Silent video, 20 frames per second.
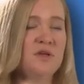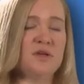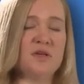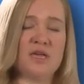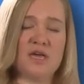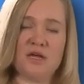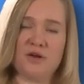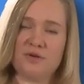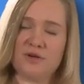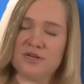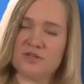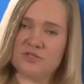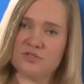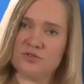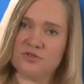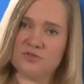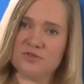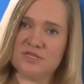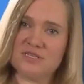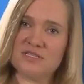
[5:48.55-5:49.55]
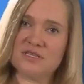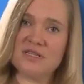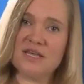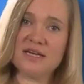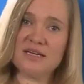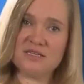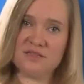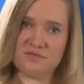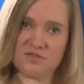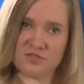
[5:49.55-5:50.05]
Cataract surgery is
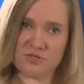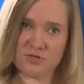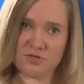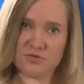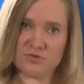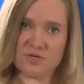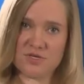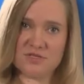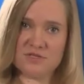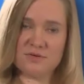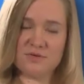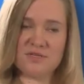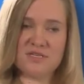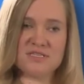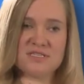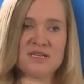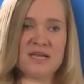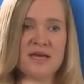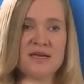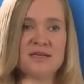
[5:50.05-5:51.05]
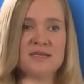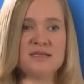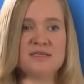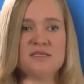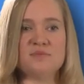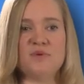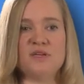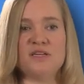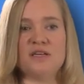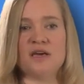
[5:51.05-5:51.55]
elective surgery, so it does not need
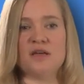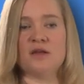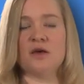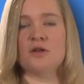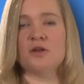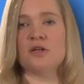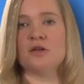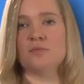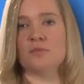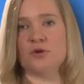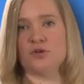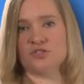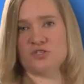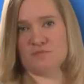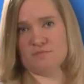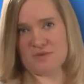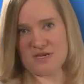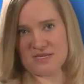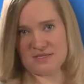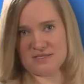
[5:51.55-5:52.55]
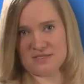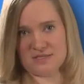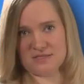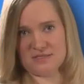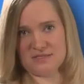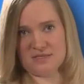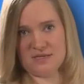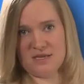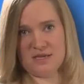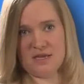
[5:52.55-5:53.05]
to be done on an emergent
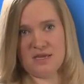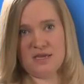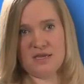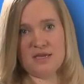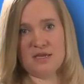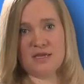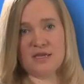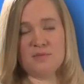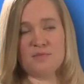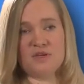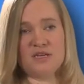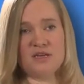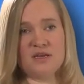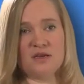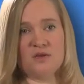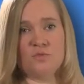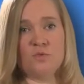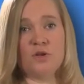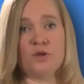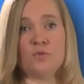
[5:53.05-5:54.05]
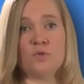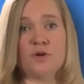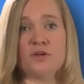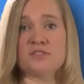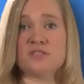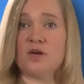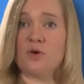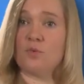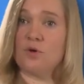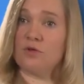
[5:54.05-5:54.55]
basis. It can be done when it
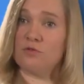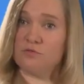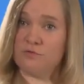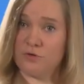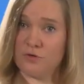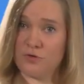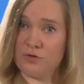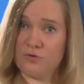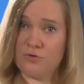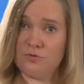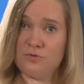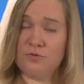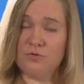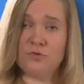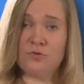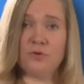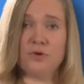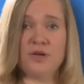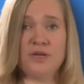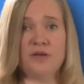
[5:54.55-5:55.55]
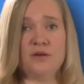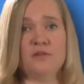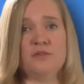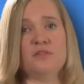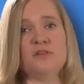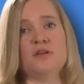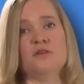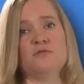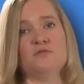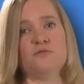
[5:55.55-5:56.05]
works out well for you, your
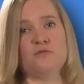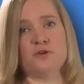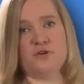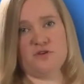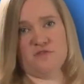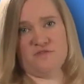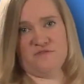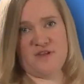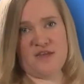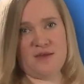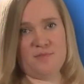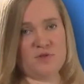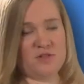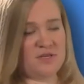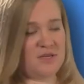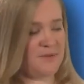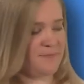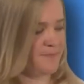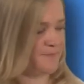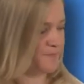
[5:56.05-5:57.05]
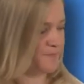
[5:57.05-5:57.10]
health, and for your family.